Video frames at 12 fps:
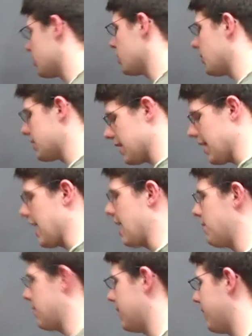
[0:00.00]
So what's going to
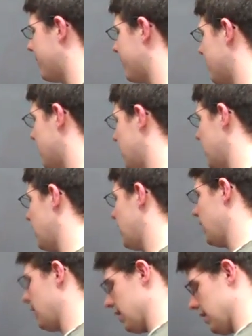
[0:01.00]
happen
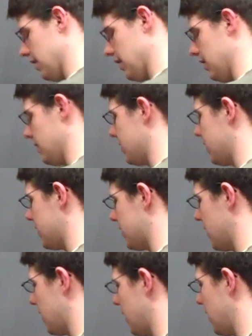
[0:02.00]
is
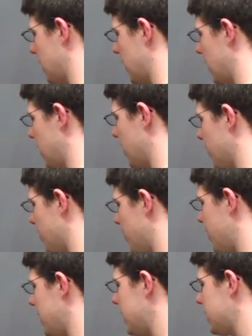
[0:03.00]

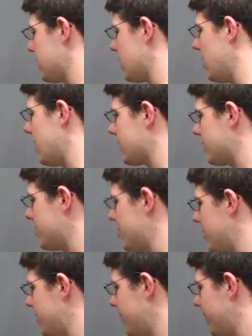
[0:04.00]
this
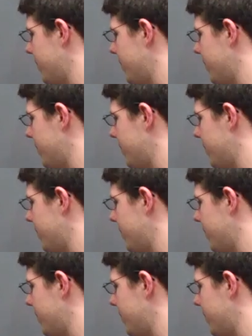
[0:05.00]
oxygen